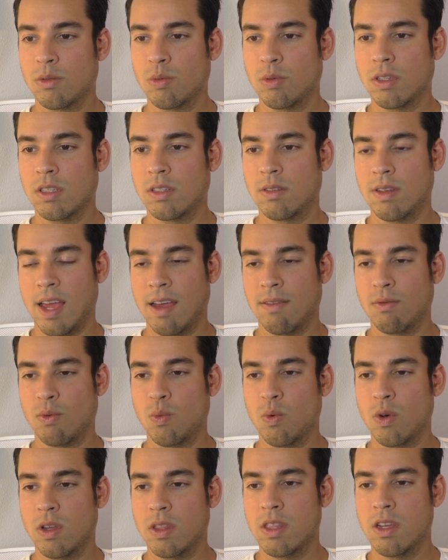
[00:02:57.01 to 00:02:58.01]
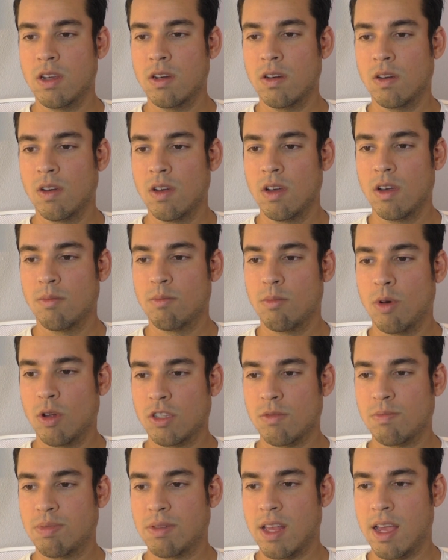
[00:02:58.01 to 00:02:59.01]
We could have a one there.
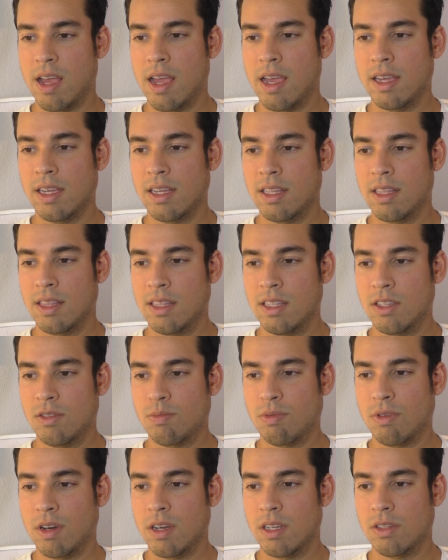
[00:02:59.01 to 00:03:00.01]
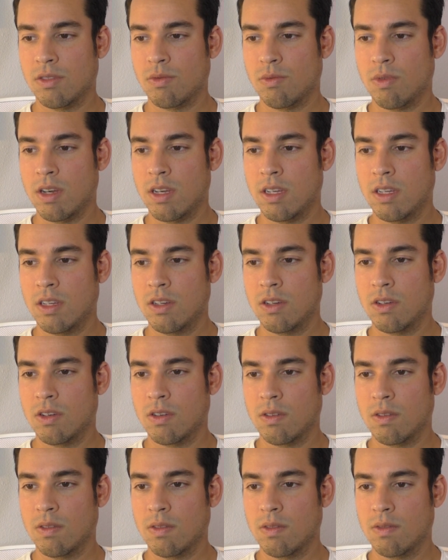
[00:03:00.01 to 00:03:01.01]
Multiplying this price right
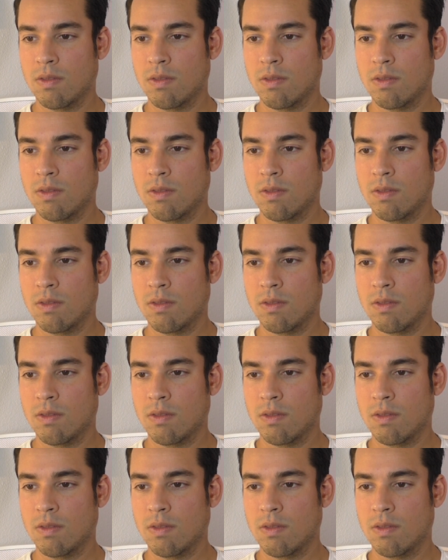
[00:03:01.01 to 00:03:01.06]
here,